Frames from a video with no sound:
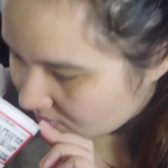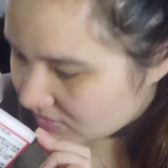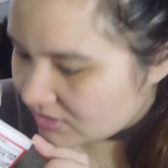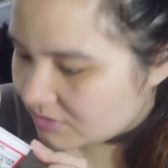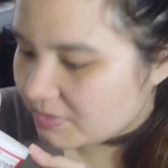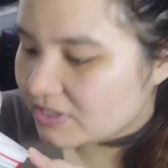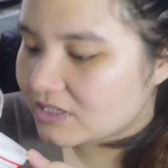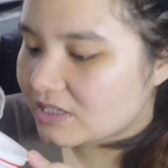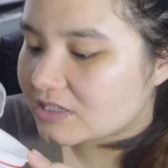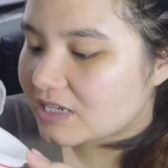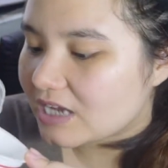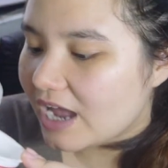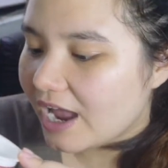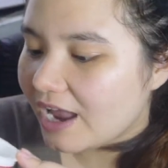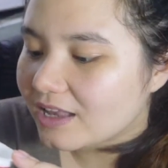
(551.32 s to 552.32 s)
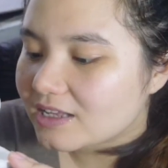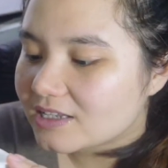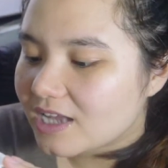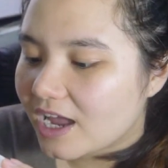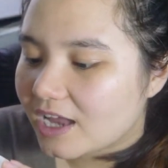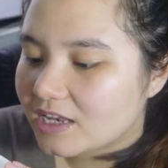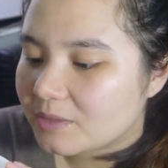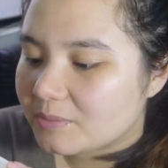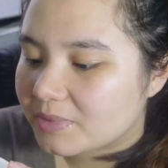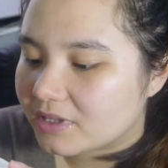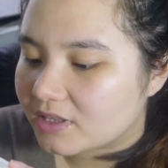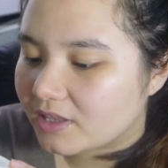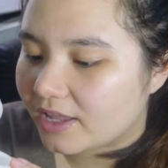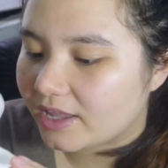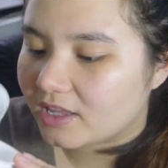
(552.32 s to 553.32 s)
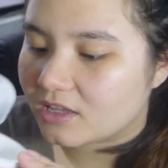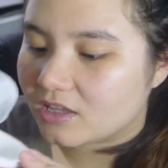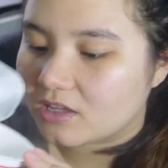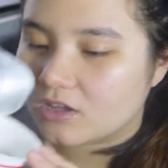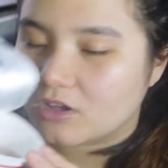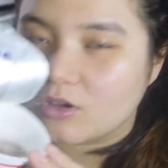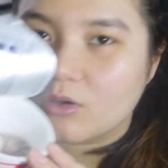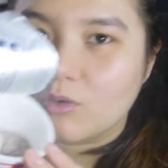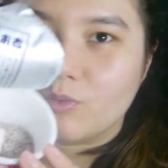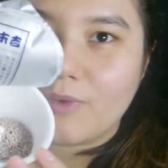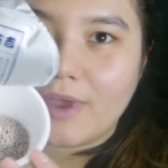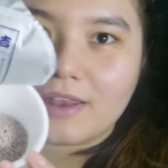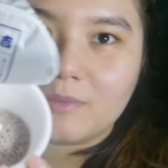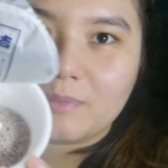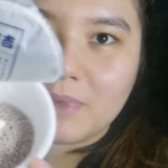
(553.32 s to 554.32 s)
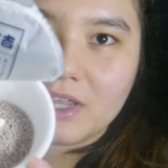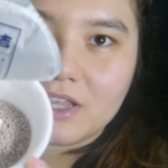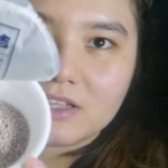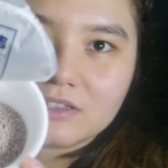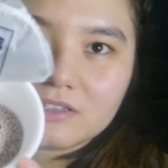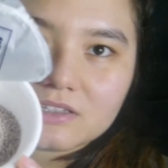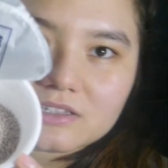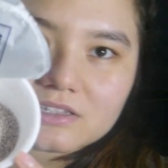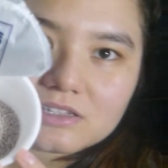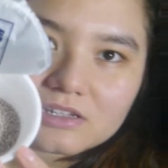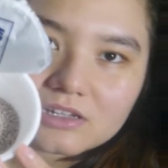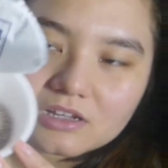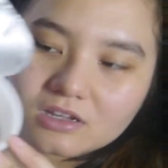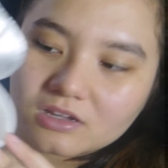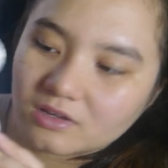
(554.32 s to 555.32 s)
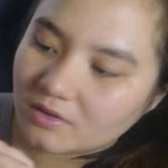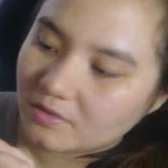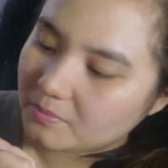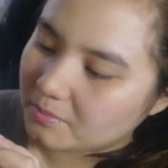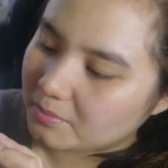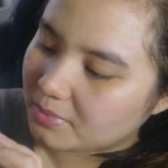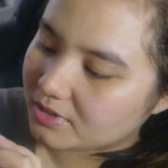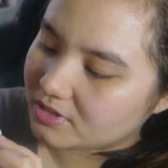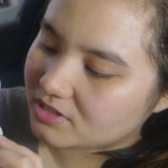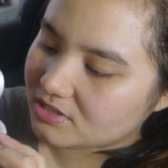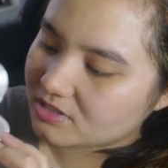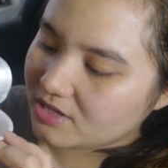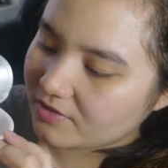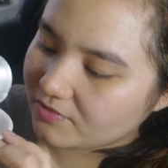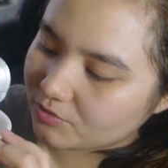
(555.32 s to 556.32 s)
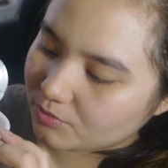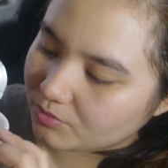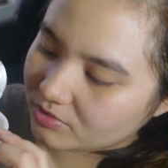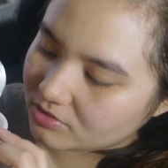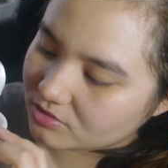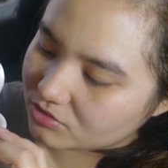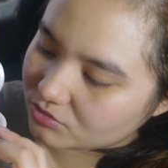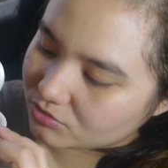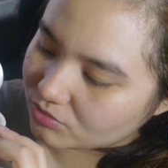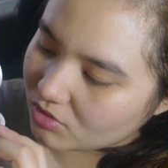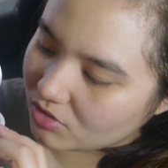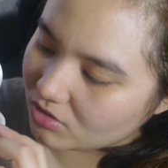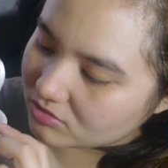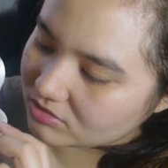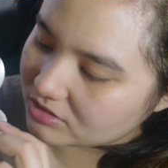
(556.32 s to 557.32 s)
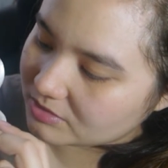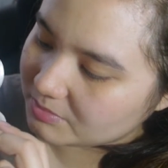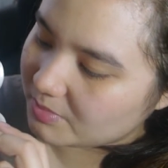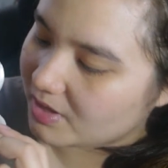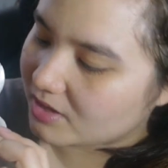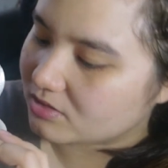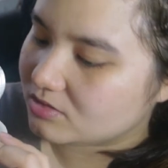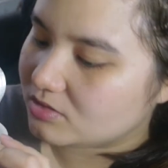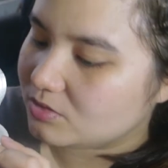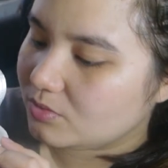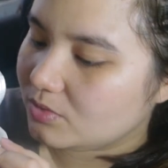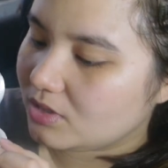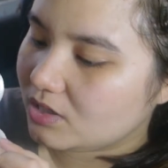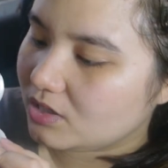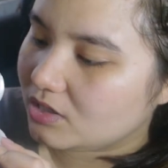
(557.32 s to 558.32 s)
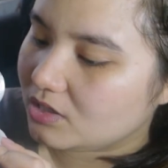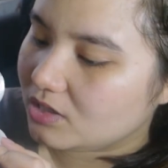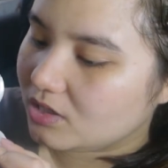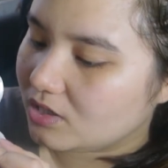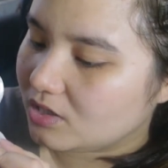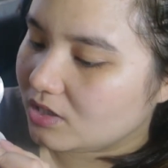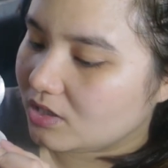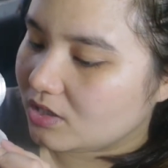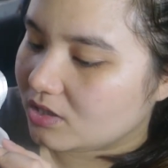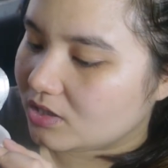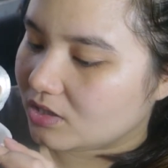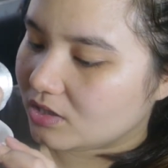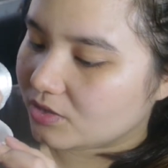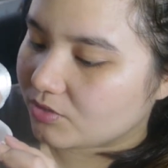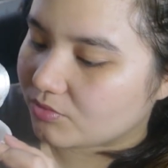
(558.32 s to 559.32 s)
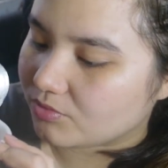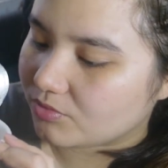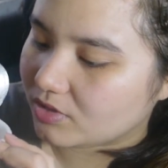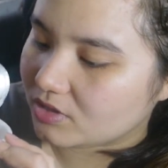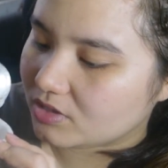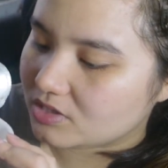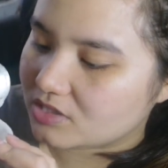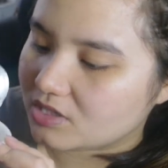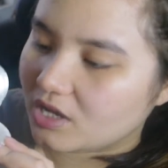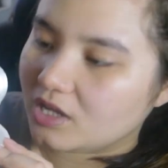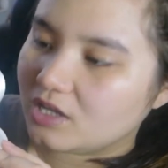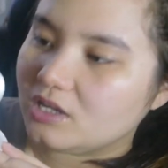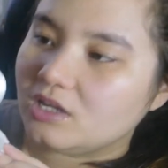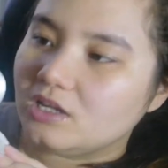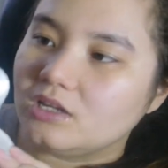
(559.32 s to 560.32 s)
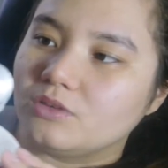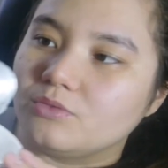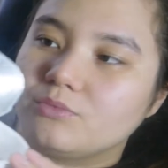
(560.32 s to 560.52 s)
Smells a tiny, tiny bit like red beans, but it doesn't have a really strong smell to it. They're like really tiny